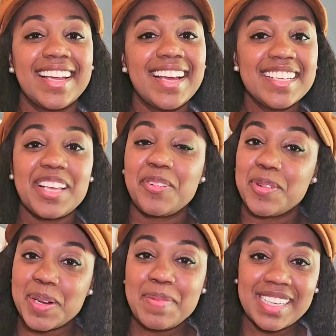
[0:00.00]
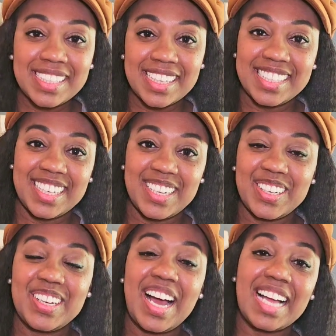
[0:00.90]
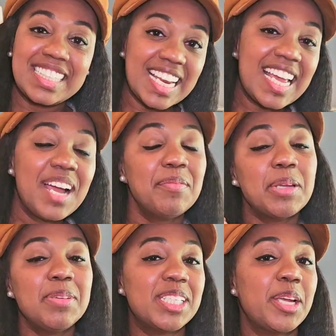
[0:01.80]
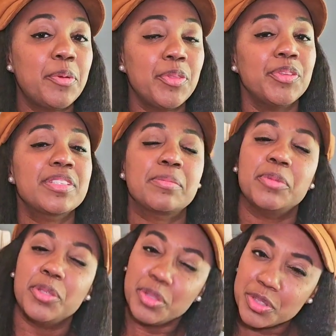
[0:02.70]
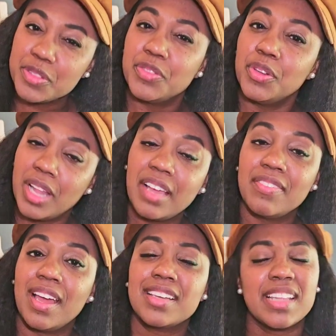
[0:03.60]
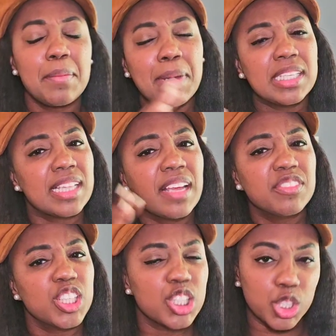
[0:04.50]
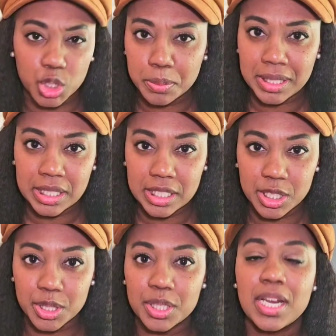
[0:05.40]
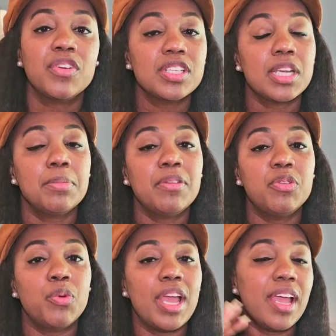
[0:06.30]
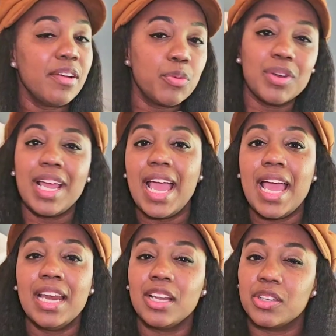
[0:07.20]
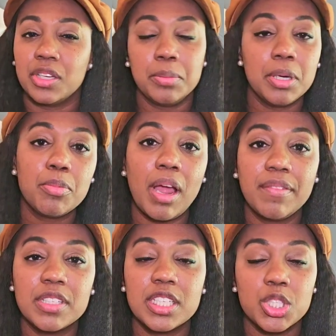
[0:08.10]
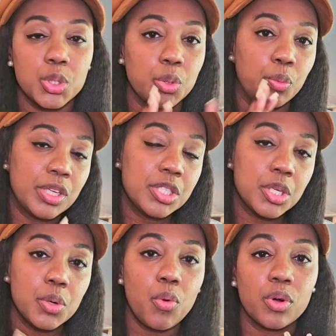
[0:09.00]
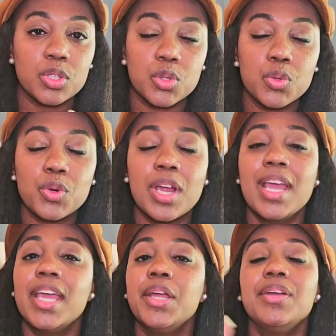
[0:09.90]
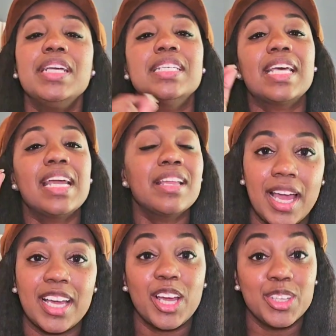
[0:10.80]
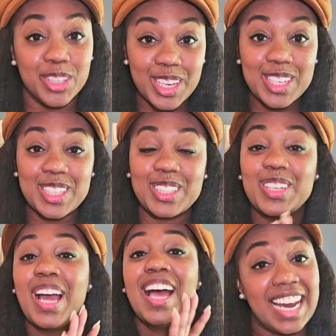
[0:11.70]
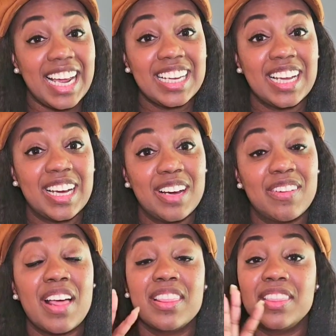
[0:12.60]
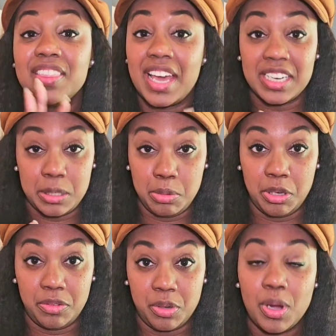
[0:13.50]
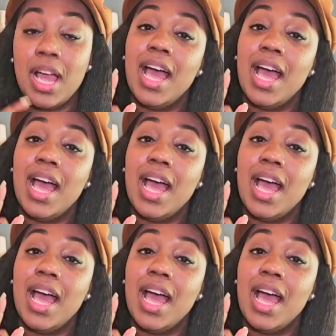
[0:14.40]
Hi guys, welcome back to the channel. Today I'm going to be sharing with you some useful life hacks that makes life just a little bit easier. First up, if you ever want to add a little bit of privacy to a window or door, here is a hack you can do that I love, that is beautiful.